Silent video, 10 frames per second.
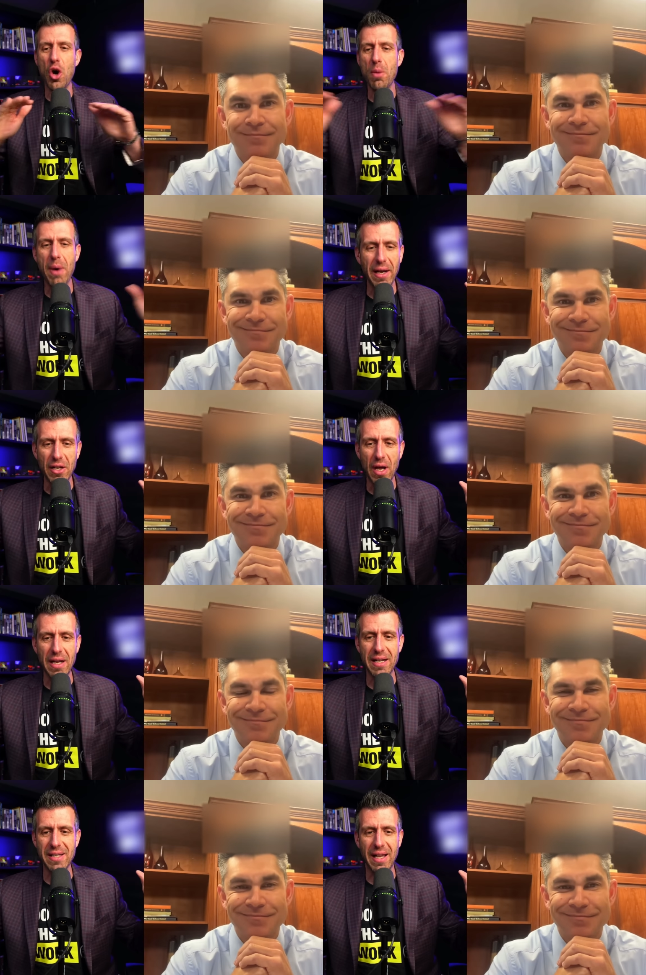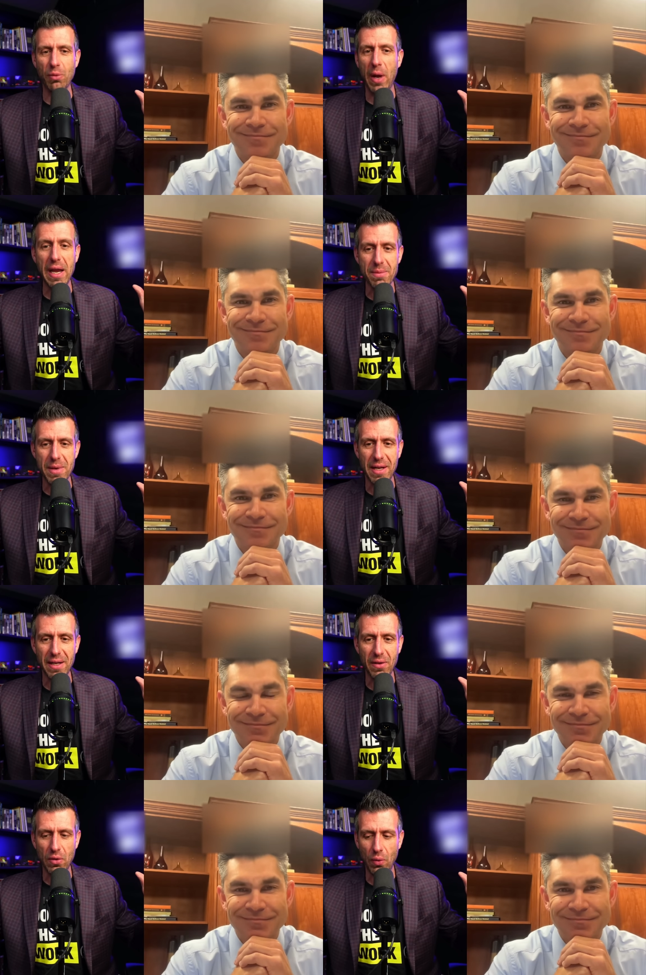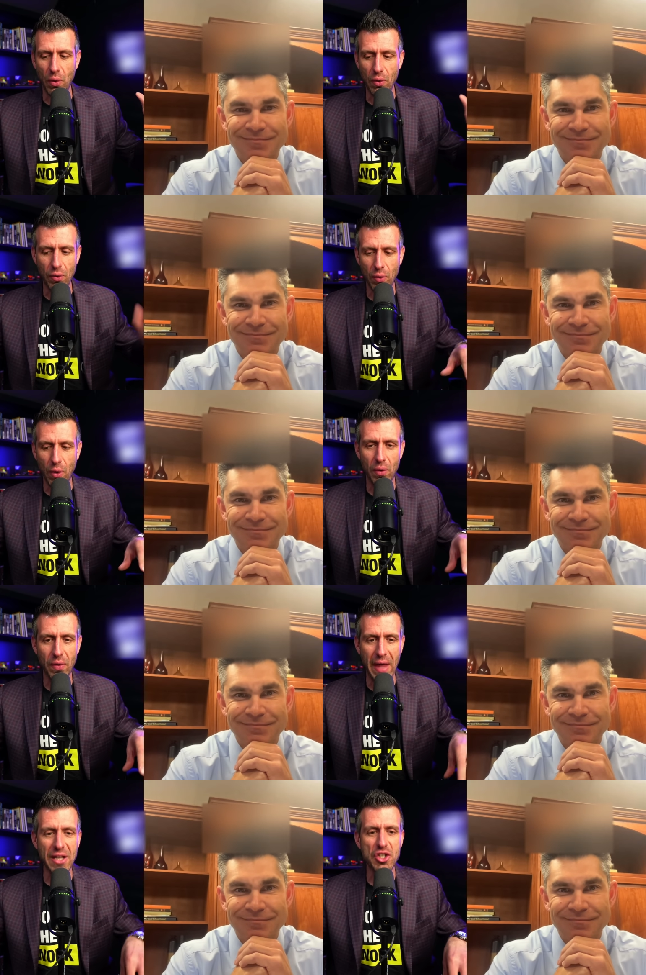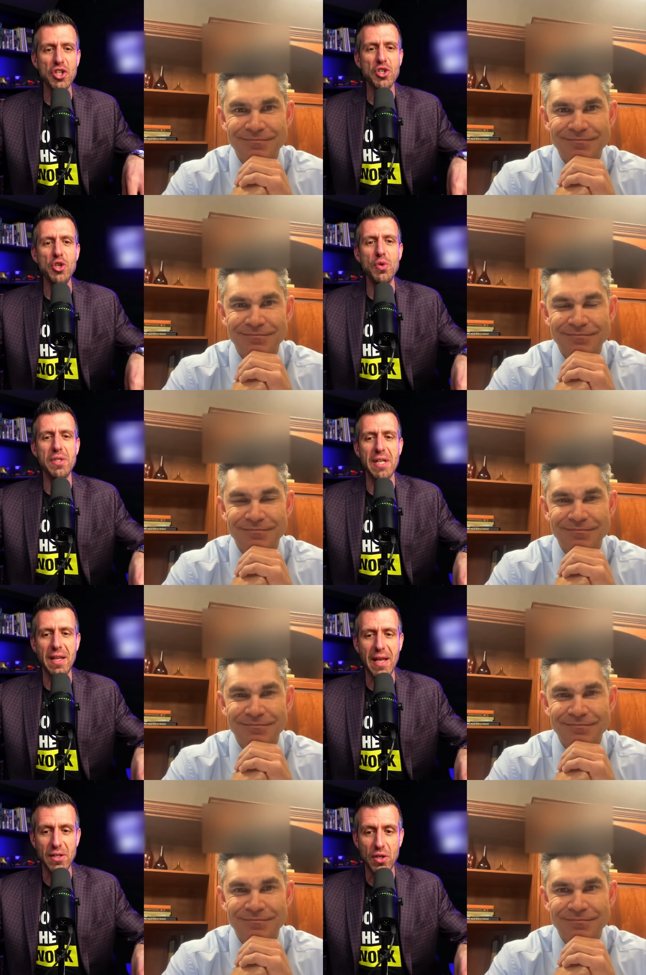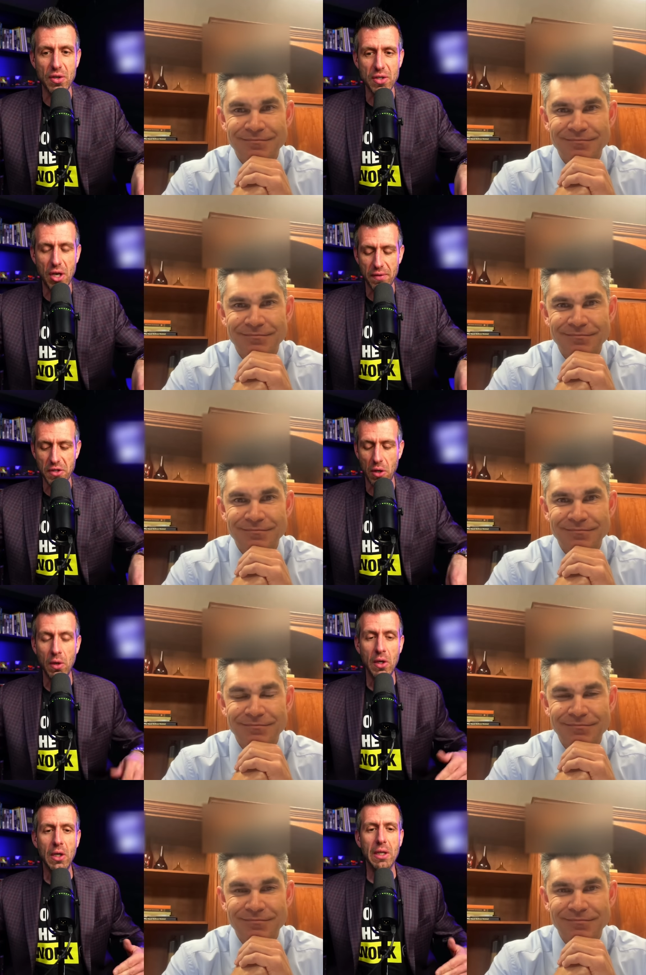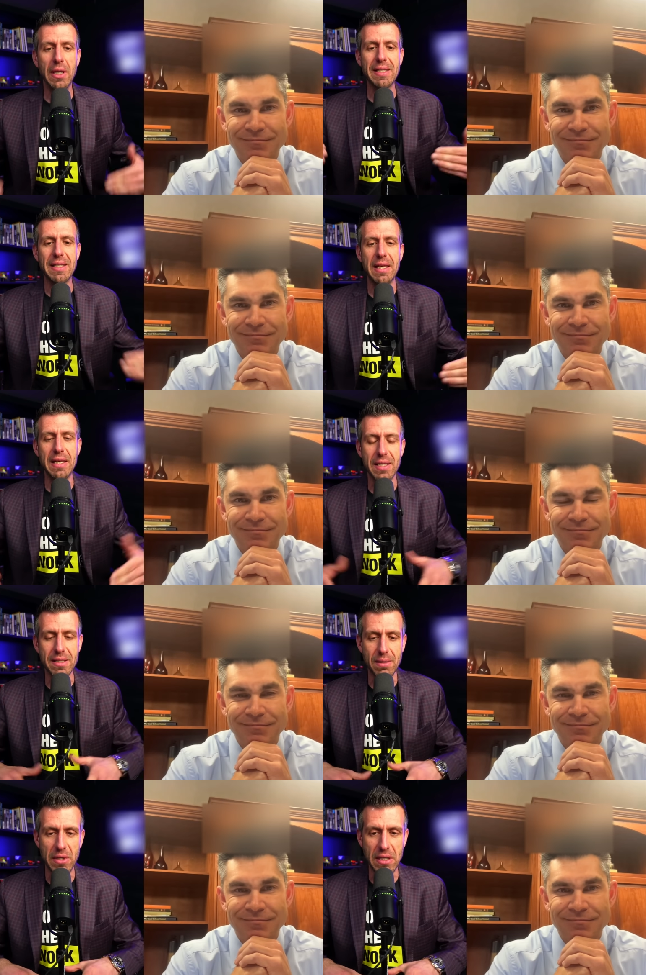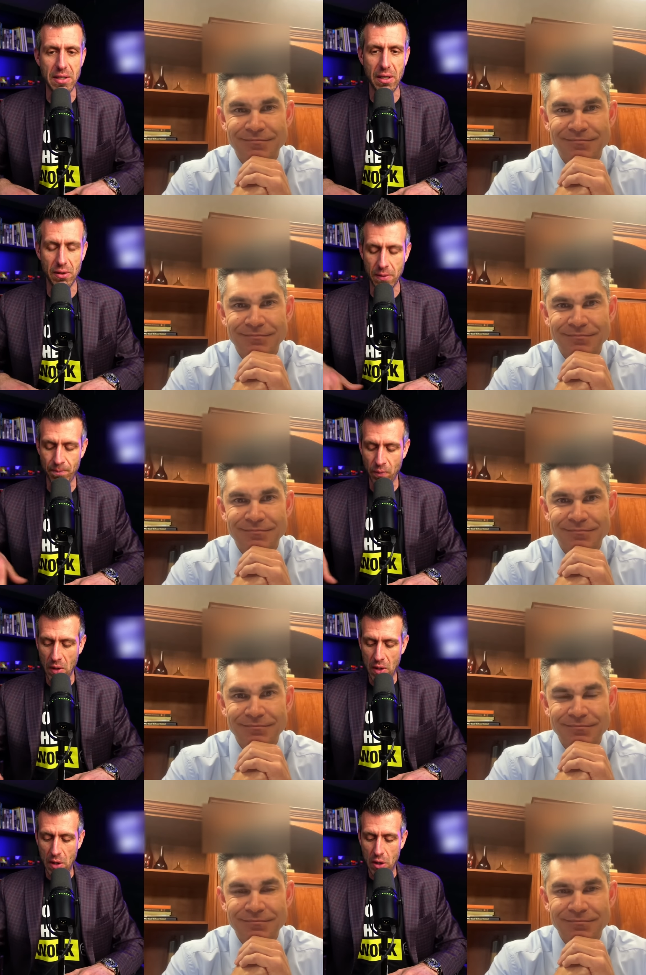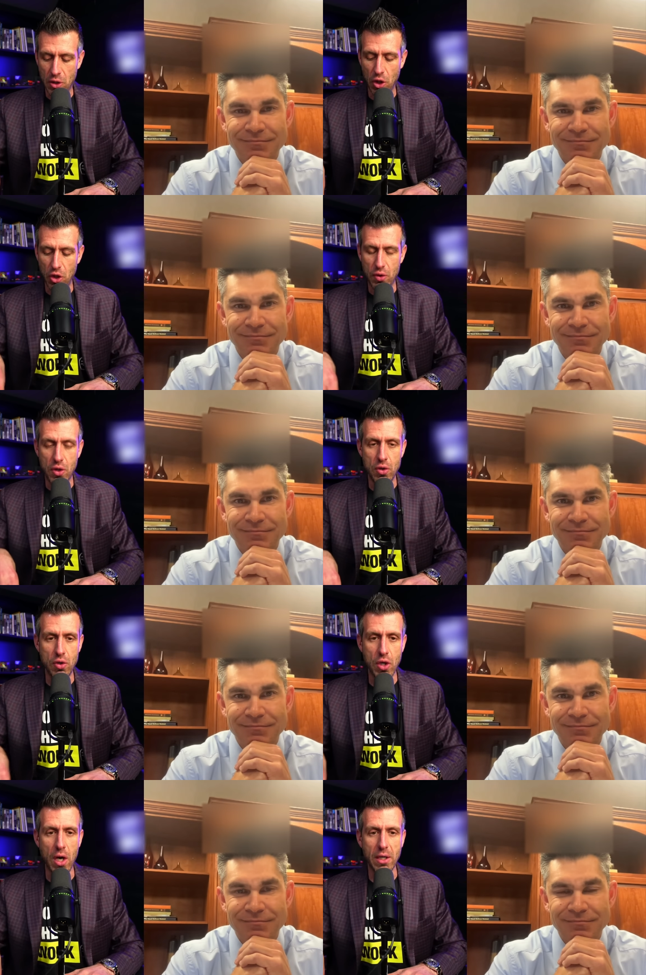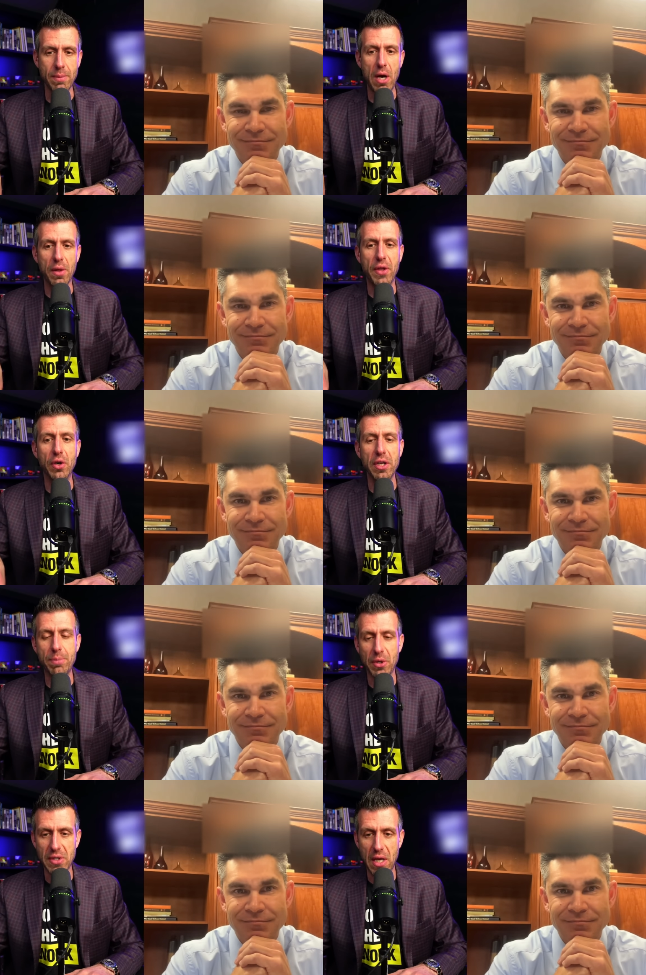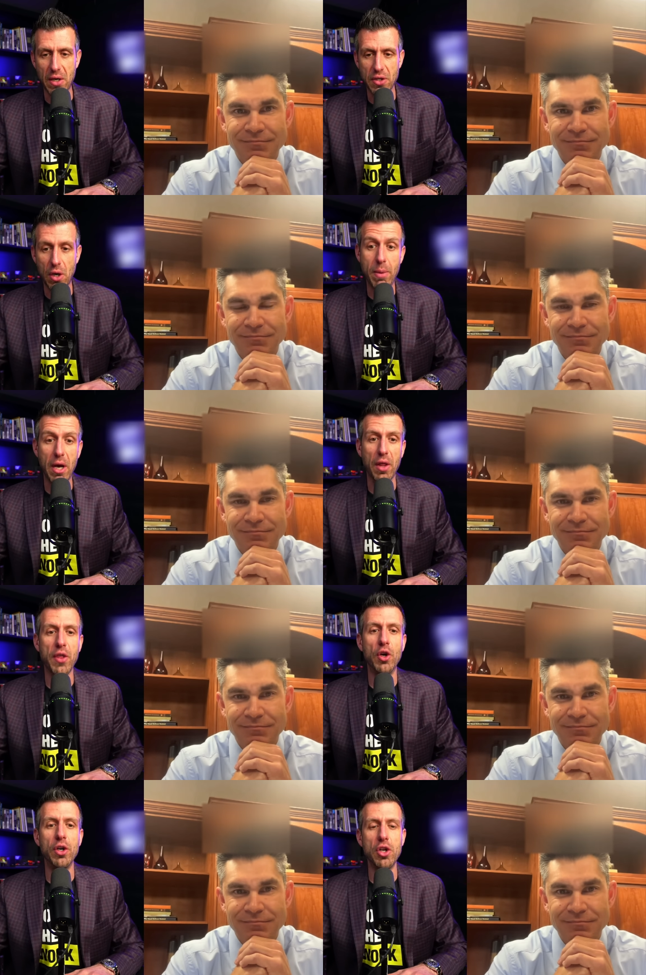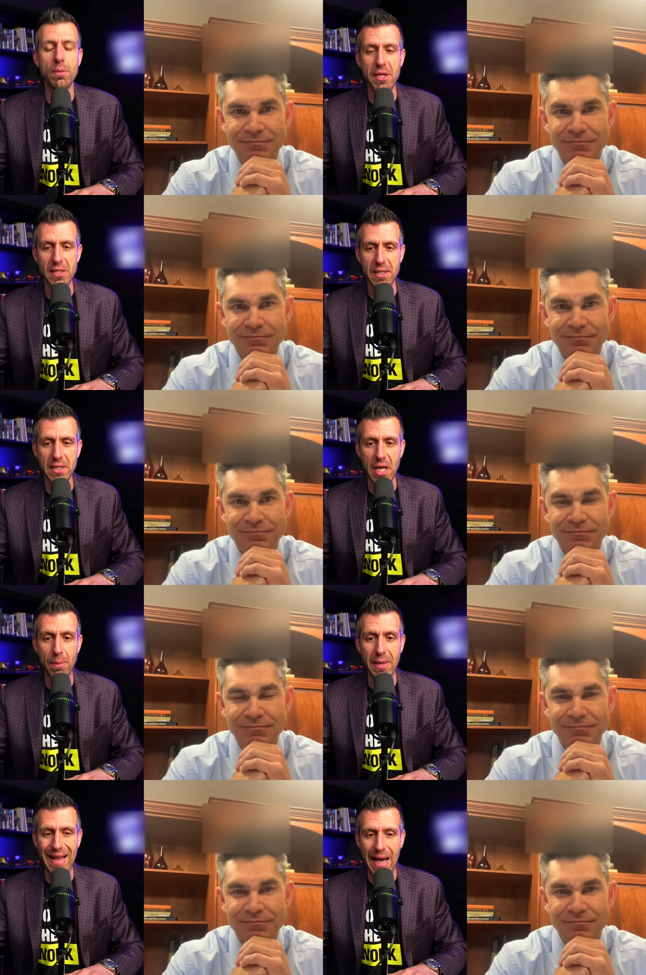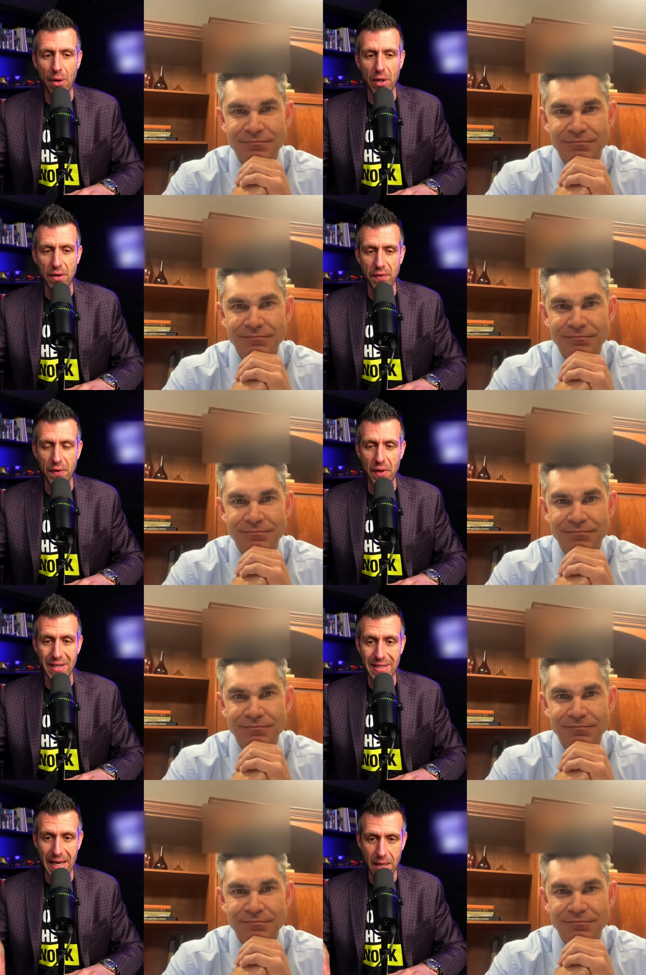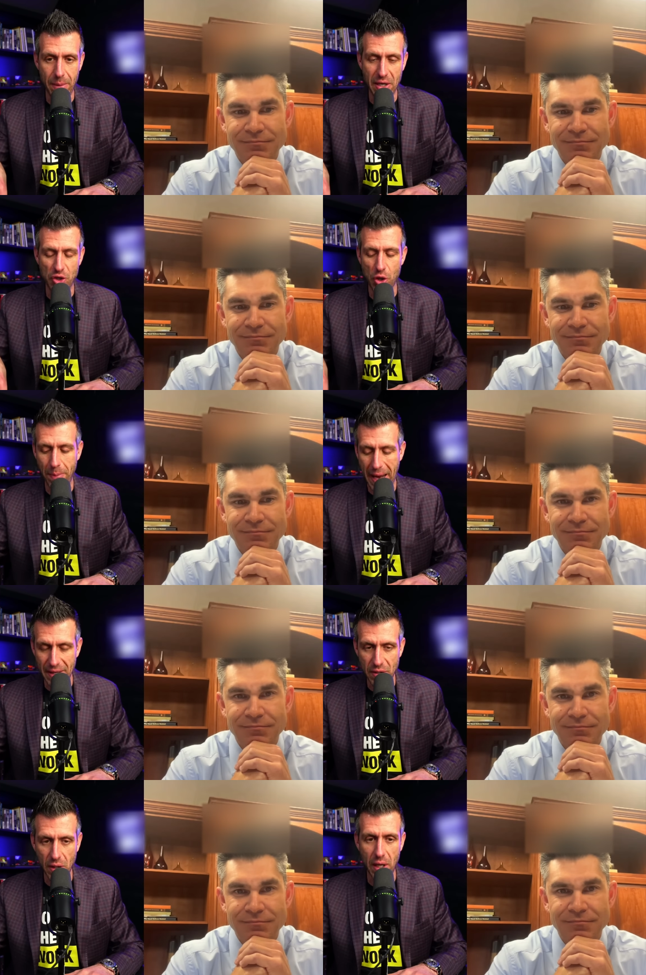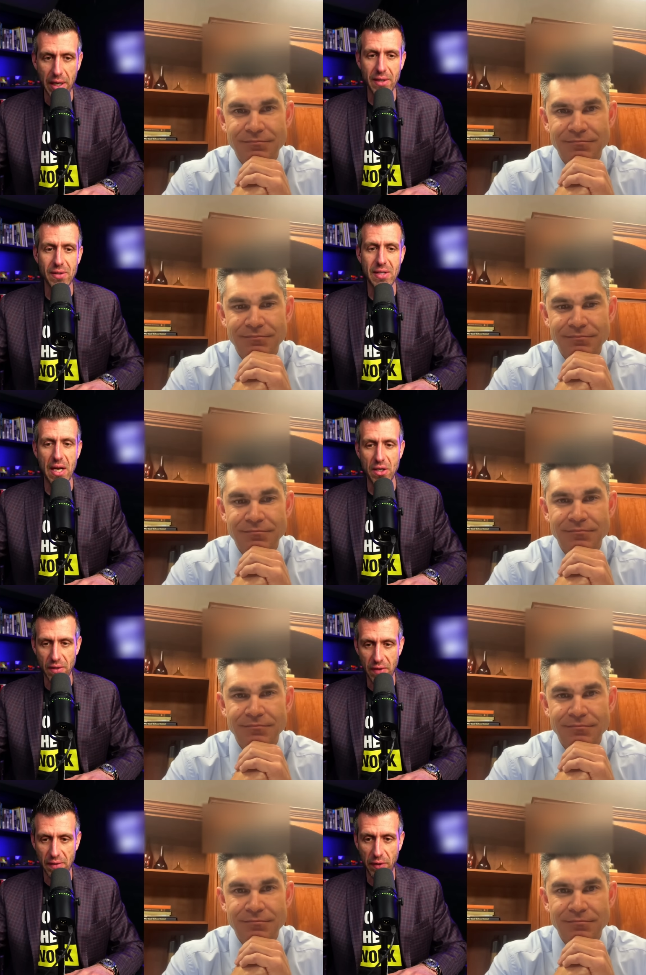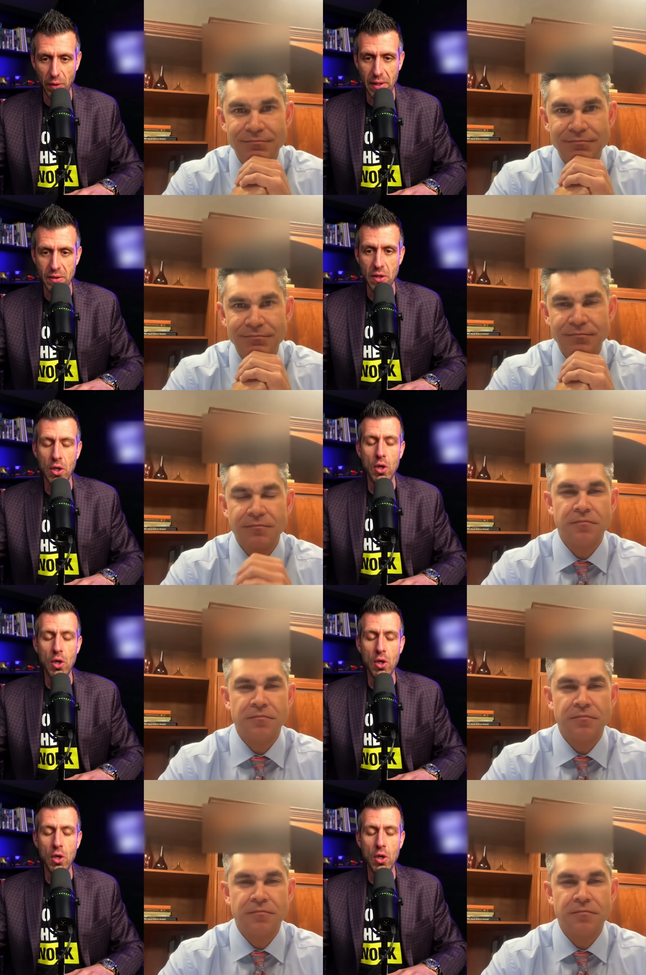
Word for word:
Speaker 1: nobody. And it's like, wait a minute. Well, well, that's just you saying that to yourself. So let's get into some details. So you you talked about 30% or so, about a third of your business coming out of the database, your past clients, centers of influence.